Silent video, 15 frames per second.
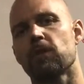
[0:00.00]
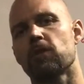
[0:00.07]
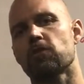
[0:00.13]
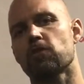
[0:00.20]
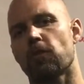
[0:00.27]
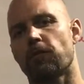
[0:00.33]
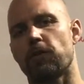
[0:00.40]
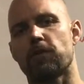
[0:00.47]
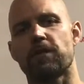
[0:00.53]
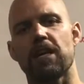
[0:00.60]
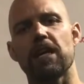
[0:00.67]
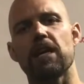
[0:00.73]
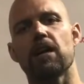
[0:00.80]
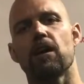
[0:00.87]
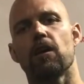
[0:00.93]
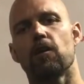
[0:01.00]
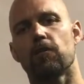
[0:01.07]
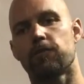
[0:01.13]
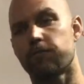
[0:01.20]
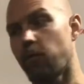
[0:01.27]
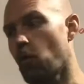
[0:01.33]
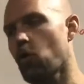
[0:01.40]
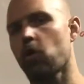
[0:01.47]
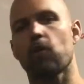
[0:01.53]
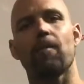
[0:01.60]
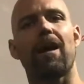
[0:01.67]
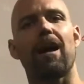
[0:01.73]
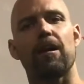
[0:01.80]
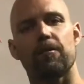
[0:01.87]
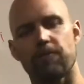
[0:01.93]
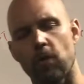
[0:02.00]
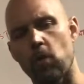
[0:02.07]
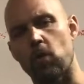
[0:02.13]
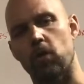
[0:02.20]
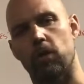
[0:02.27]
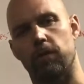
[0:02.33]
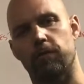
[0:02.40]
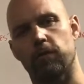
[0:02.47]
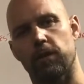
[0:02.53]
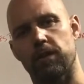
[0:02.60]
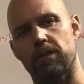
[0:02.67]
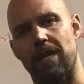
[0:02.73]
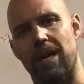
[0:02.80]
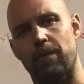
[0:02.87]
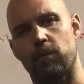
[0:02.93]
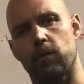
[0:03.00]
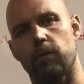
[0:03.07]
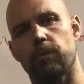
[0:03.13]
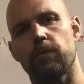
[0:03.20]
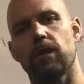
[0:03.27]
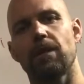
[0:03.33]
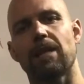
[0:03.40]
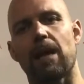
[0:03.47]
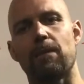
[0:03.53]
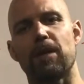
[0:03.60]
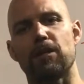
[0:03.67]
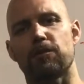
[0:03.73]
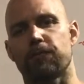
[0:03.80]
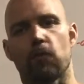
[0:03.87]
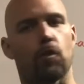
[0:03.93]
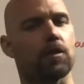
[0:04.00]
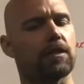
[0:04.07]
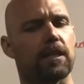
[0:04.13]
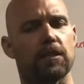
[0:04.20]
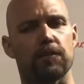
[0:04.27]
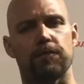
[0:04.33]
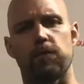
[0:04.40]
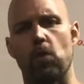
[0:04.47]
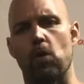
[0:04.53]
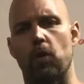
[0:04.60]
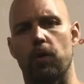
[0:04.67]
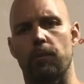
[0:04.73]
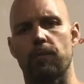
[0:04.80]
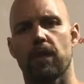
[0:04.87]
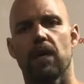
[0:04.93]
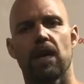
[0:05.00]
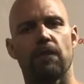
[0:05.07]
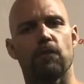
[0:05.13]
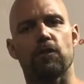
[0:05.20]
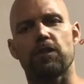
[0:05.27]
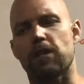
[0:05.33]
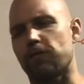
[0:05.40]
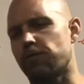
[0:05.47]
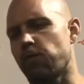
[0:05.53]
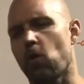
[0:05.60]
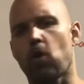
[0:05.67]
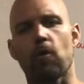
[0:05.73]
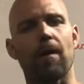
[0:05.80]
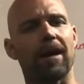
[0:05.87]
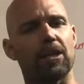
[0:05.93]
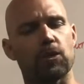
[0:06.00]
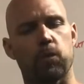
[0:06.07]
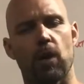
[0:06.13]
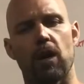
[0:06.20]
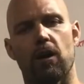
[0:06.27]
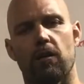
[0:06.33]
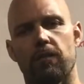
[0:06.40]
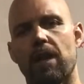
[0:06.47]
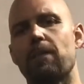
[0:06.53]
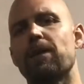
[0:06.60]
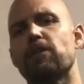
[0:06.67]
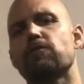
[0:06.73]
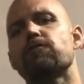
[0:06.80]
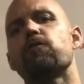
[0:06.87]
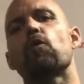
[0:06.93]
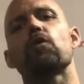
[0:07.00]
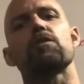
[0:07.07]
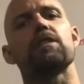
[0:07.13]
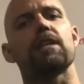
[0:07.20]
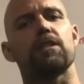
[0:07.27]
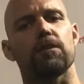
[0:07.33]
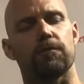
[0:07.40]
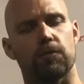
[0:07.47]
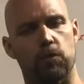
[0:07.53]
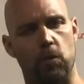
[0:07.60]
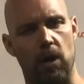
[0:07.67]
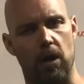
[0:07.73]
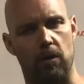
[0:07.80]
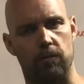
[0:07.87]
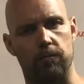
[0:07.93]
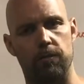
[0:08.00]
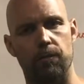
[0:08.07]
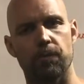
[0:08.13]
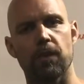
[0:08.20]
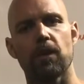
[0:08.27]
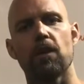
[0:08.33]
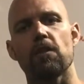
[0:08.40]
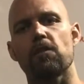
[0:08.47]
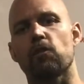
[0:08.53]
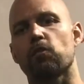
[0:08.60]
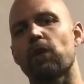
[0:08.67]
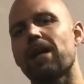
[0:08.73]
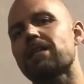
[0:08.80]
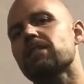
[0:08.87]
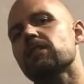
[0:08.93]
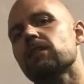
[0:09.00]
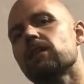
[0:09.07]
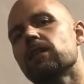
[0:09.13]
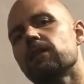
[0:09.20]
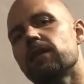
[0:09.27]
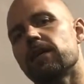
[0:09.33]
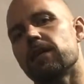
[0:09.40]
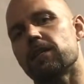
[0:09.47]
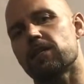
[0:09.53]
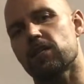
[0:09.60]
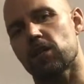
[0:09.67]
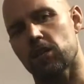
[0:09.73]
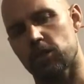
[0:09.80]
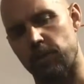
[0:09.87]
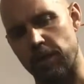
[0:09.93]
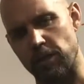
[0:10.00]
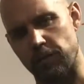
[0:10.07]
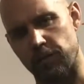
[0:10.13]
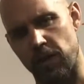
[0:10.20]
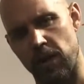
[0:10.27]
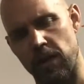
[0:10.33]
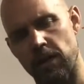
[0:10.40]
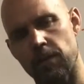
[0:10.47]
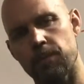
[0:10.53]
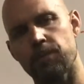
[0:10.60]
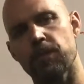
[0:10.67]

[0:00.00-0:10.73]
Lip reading: So if you see 4 by 4, for example, that means 4 sets of 4. If you see 4 by 12, that means 4 sets of 12. The rest is specified.